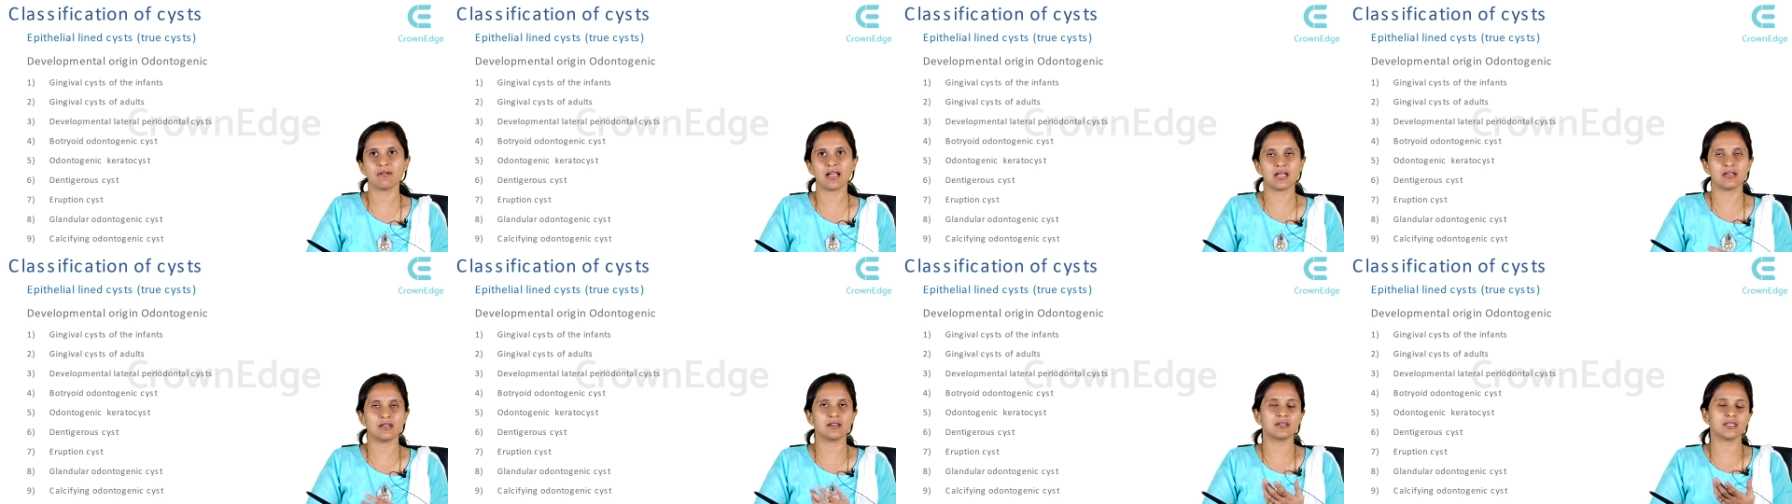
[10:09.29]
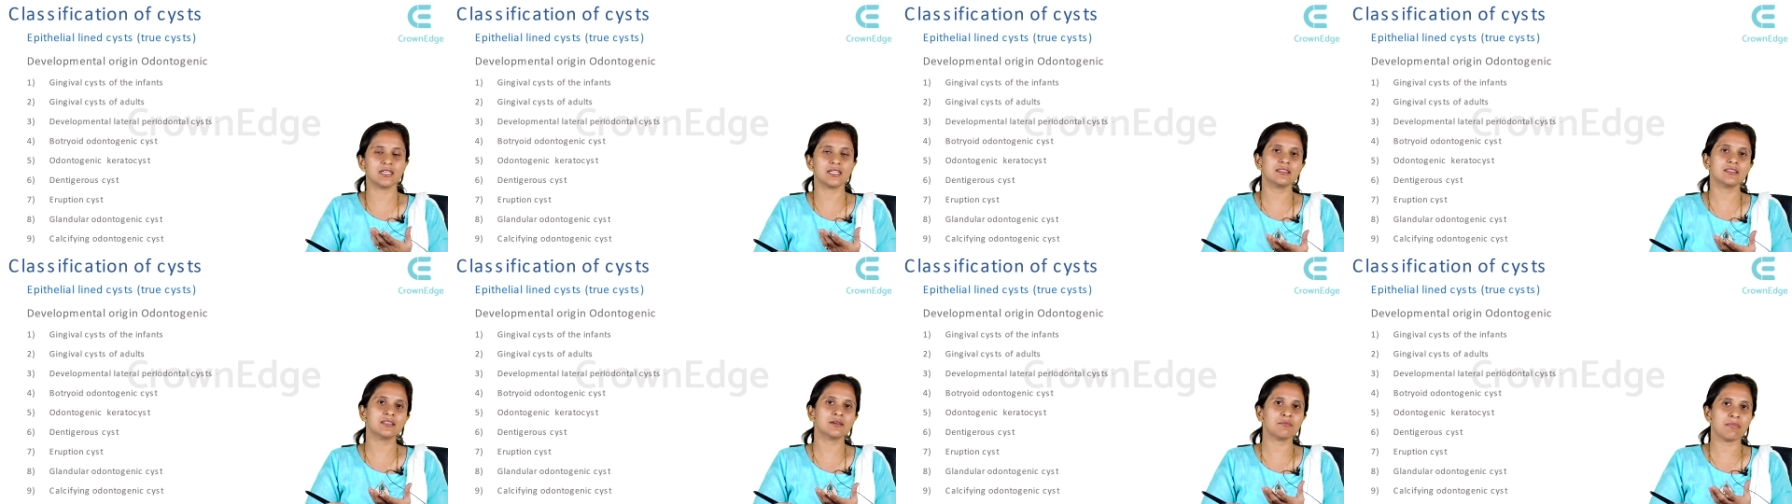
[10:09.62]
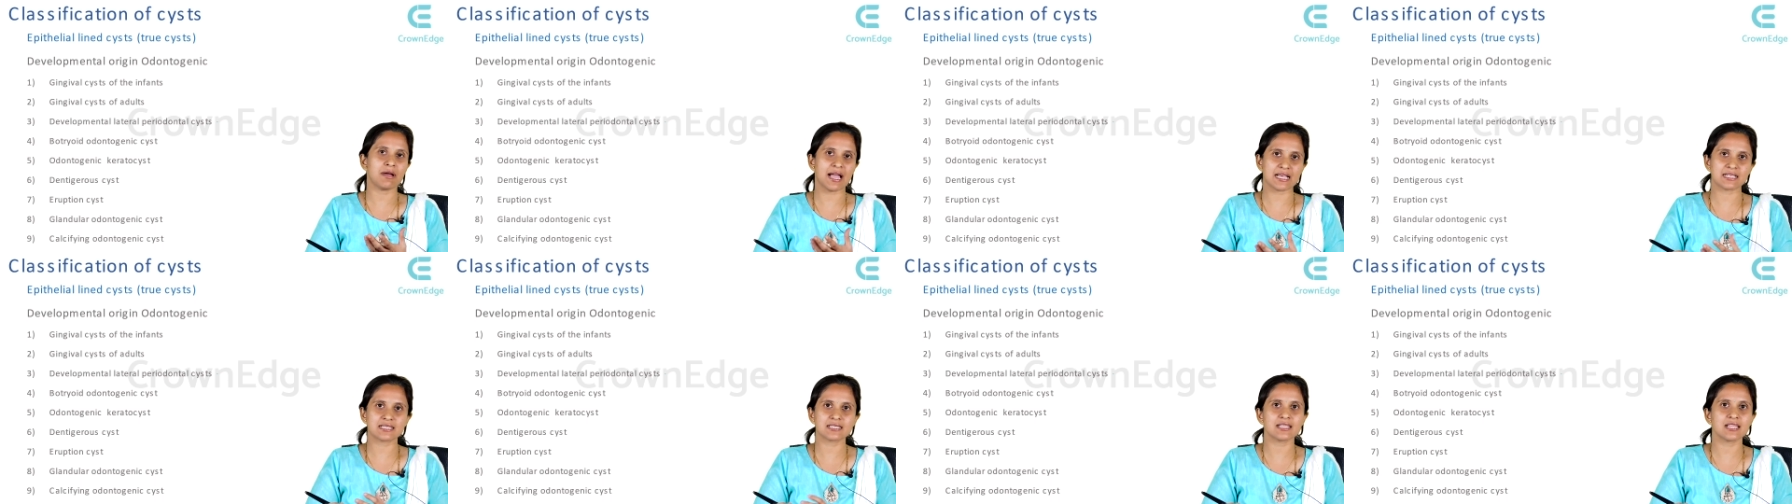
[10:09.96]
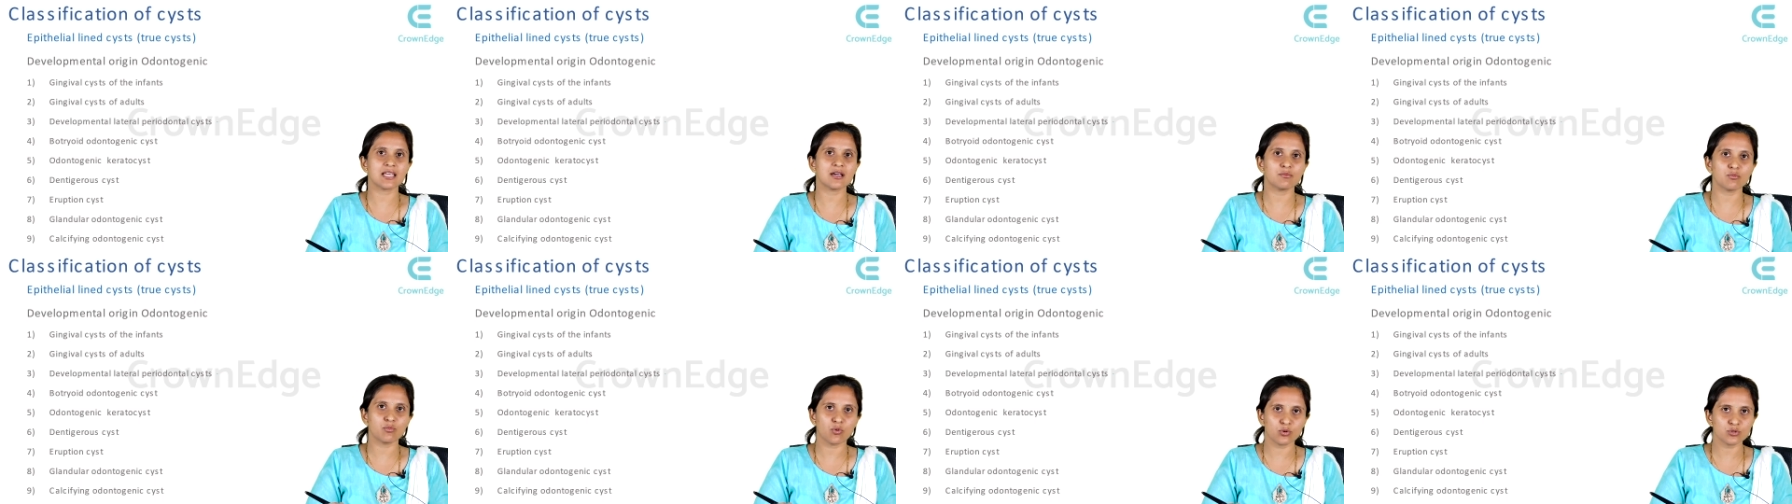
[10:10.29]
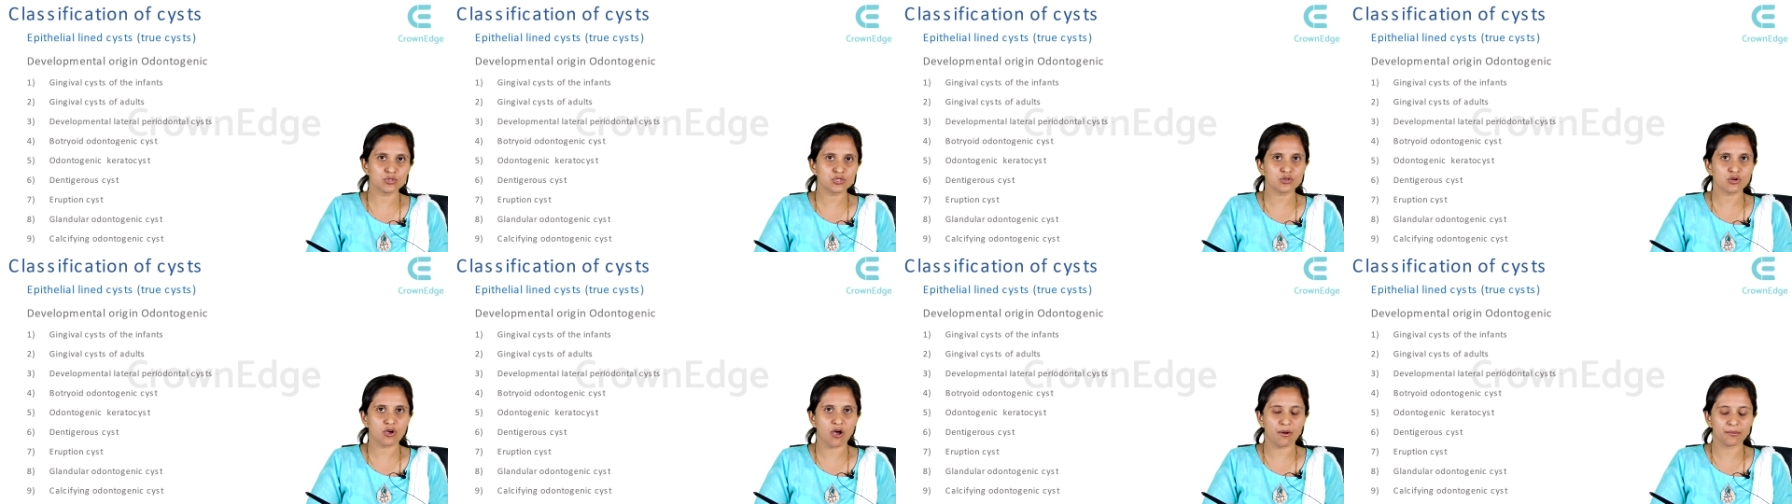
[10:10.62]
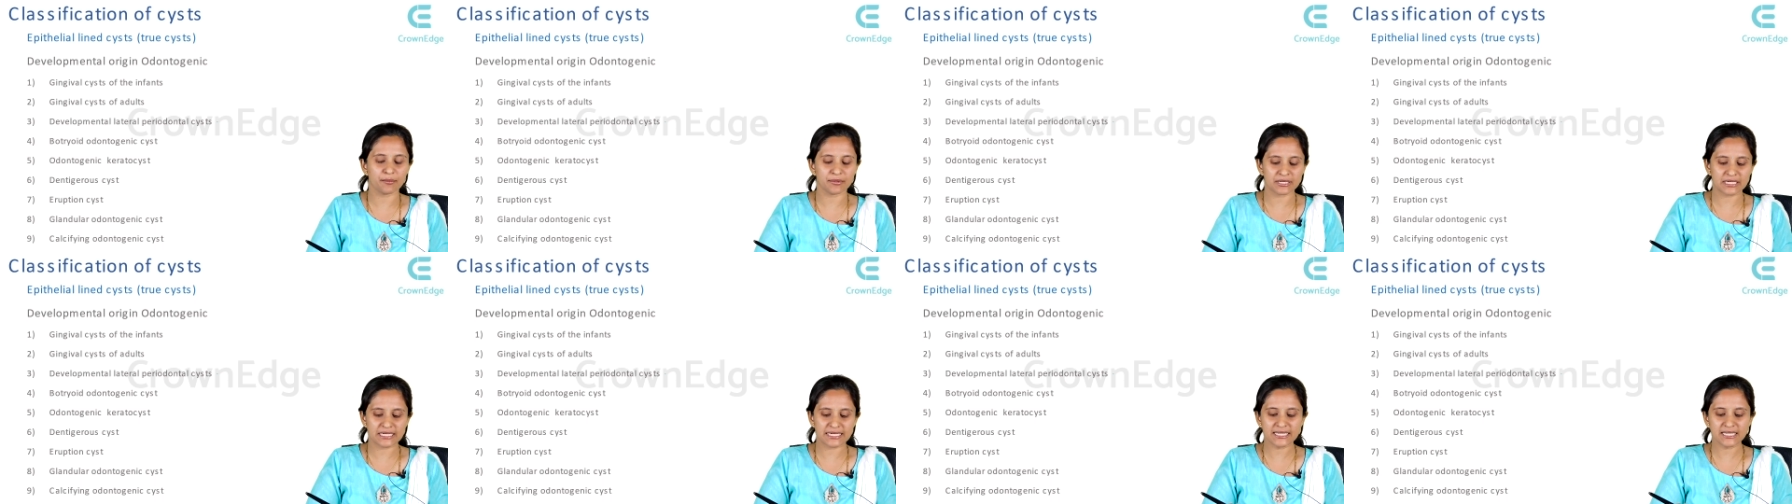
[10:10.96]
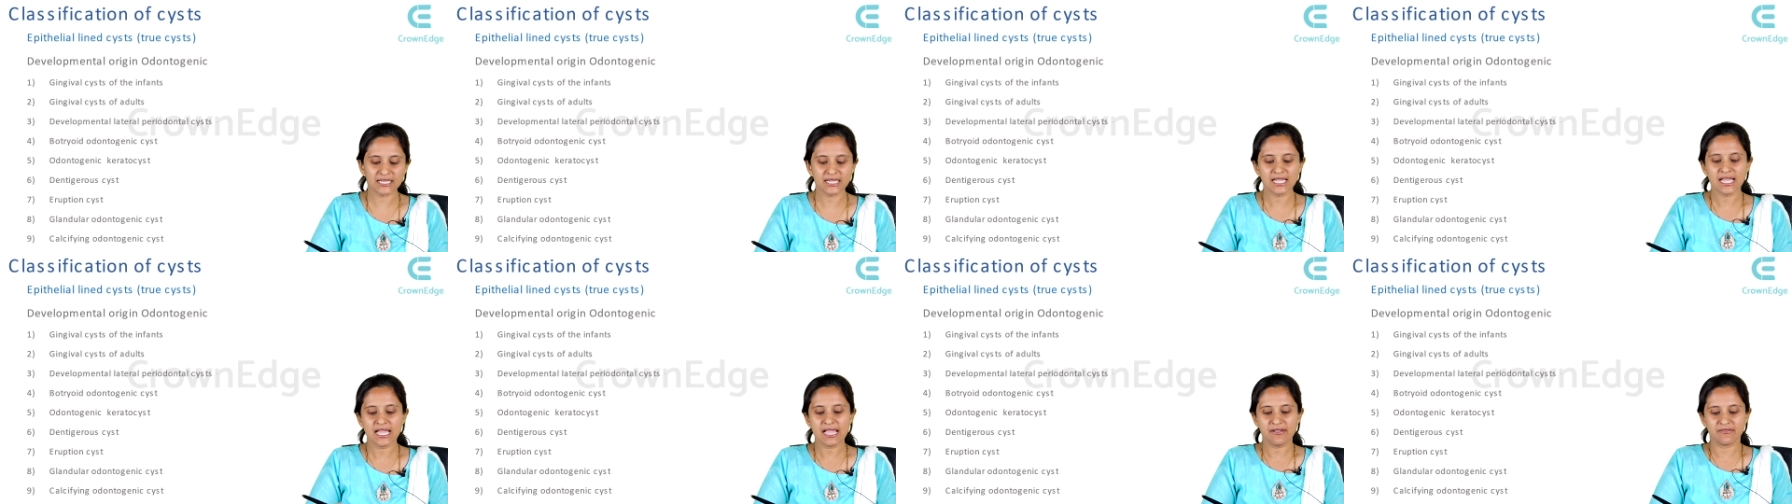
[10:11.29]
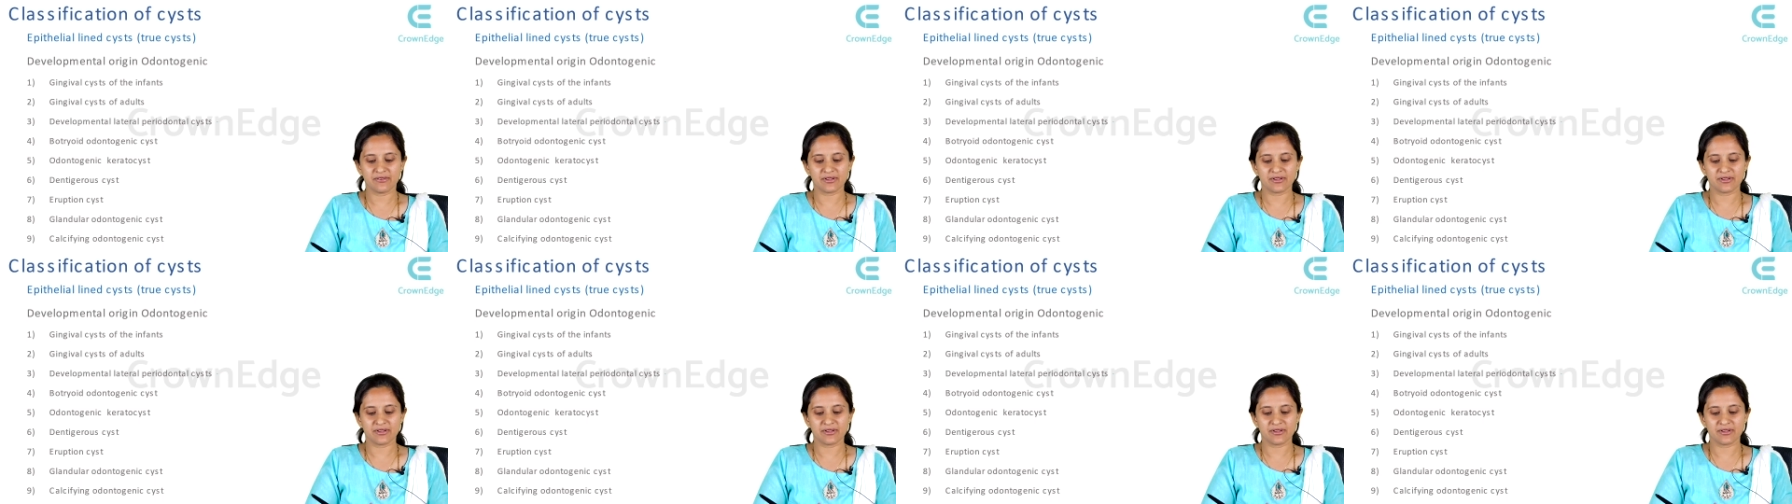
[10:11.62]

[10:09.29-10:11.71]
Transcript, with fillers: uh, in the maxilla most commonly,